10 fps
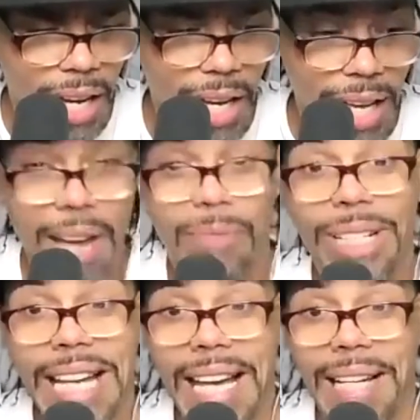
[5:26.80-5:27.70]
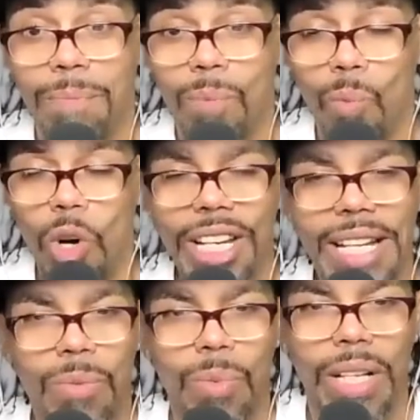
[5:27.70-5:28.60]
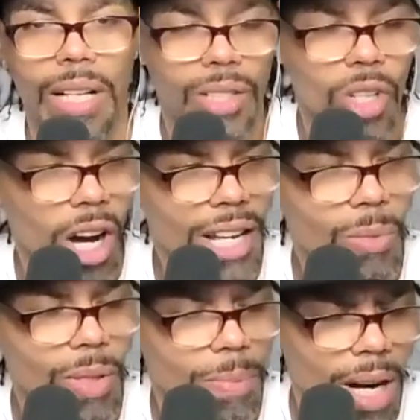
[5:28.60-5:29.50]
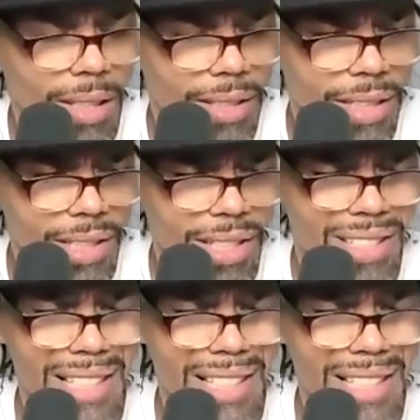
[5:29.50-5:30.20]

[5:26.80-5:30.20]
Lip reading: Every day, working with, talking with politicians,